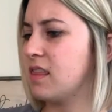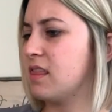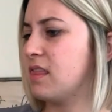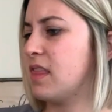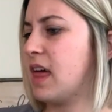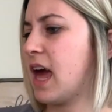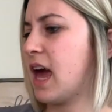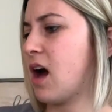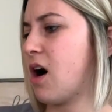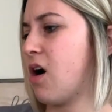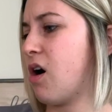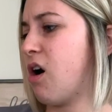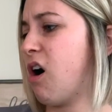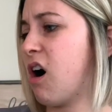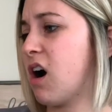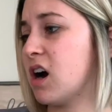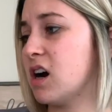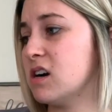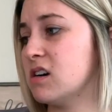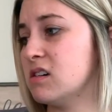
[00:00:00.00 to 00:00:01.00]
they
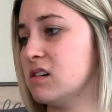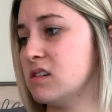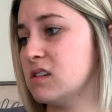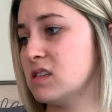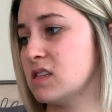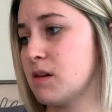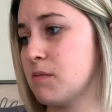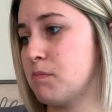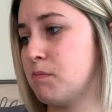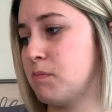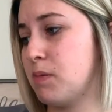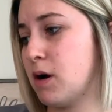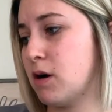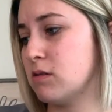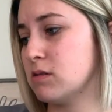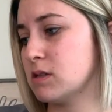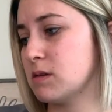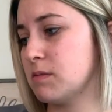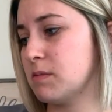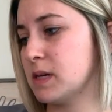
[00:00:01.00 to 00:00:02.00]
are
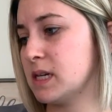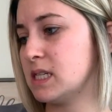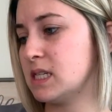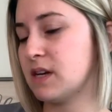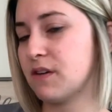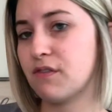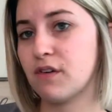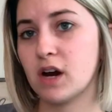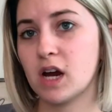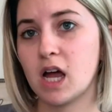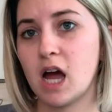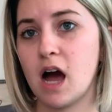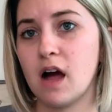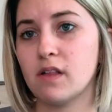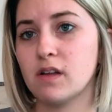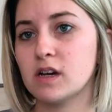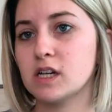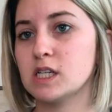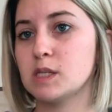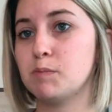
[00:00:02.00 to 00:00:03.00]
supposedly different
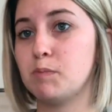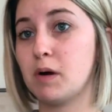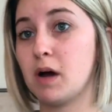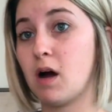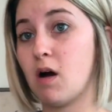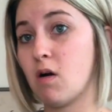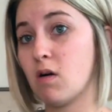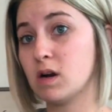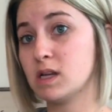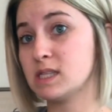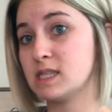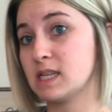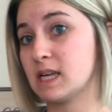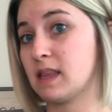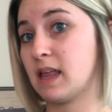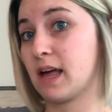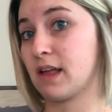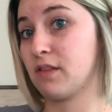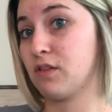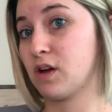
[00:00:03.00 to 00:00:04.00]
colors, but honestly,
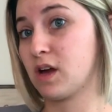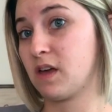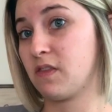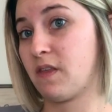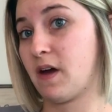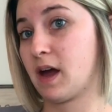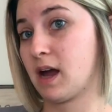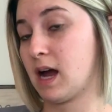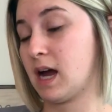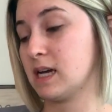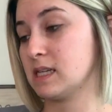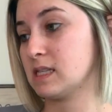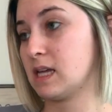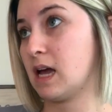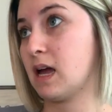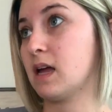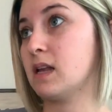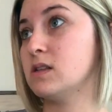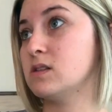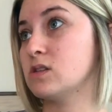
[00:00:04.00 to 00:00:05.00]
like, look at that, guys.
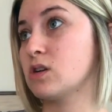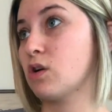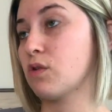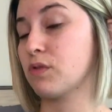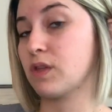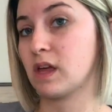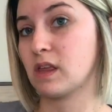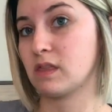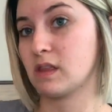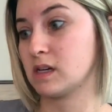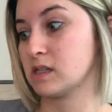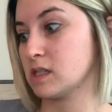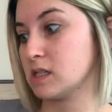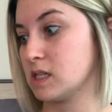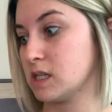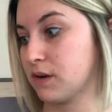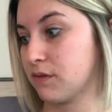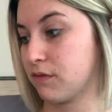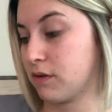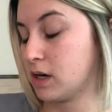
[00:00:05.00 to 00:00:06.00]
I don't think there's a
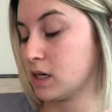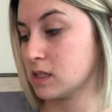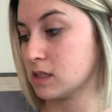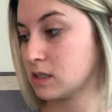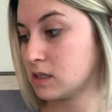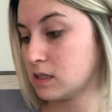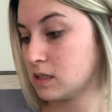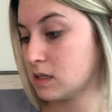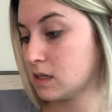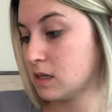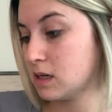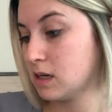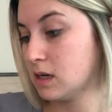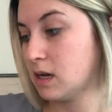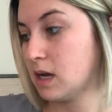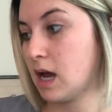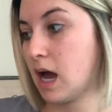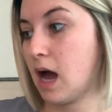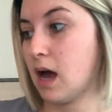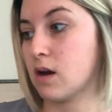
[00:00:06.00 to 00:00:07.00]
difference
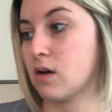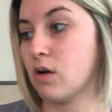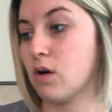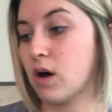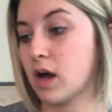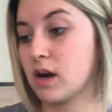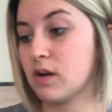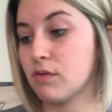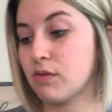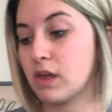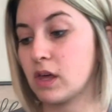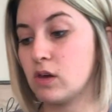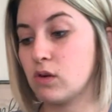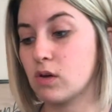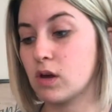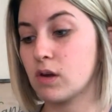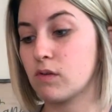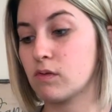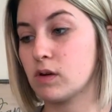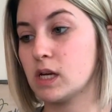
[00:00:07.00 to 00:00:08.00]
at all. I don't think you
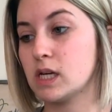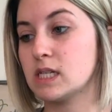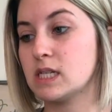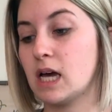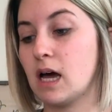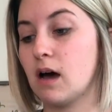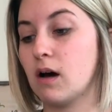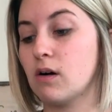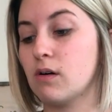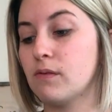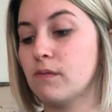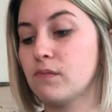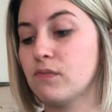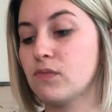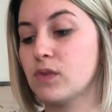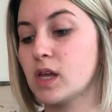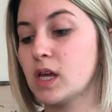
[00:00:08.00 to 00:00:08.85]
can really tell.